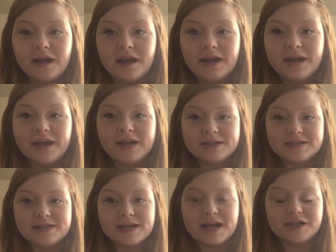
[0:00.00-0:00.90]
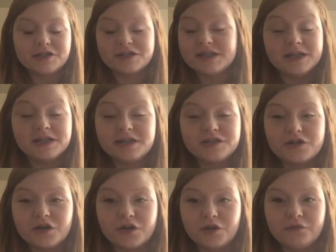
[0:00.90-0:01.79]
and I just needed to
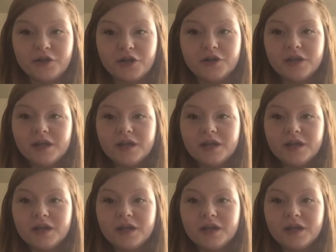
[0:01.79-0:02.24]
start over